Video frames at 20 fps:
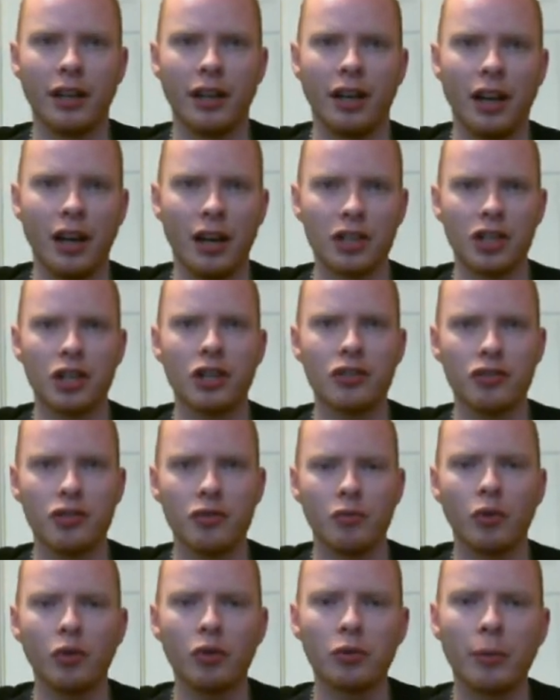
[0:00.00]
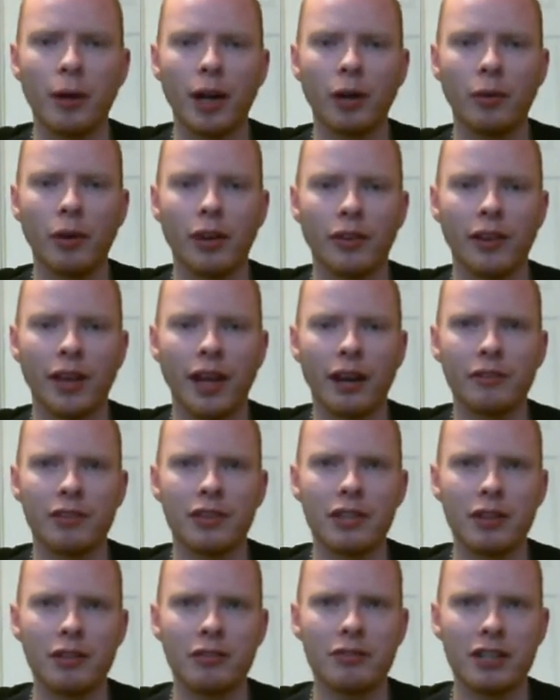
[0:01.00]
a large country ruled by a
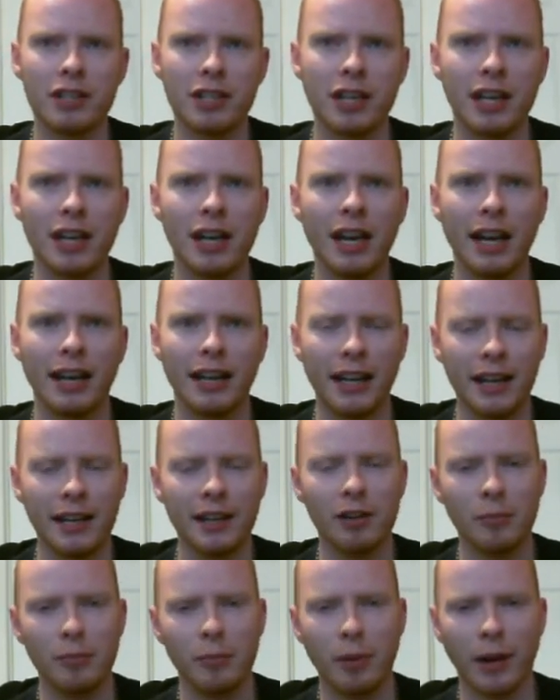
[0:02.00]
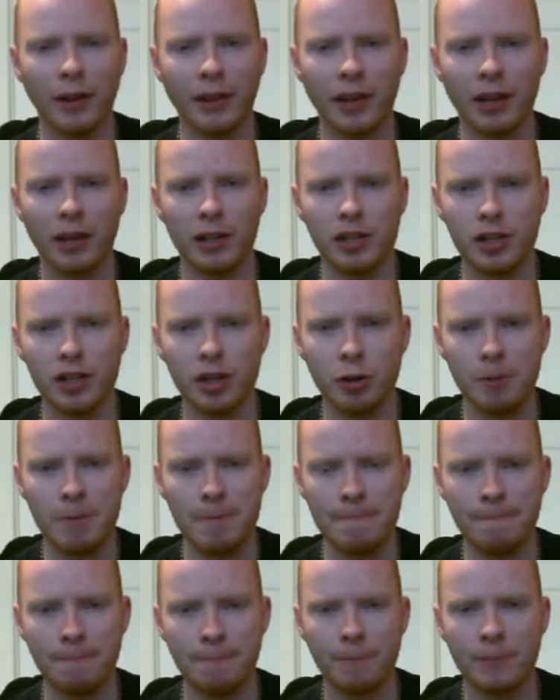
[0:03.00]
wealthy aristocracy and headed up by the
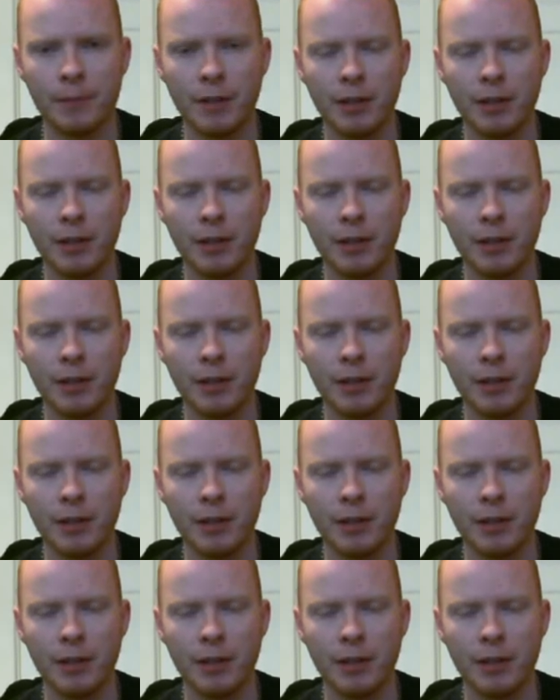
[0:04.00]
Archduke.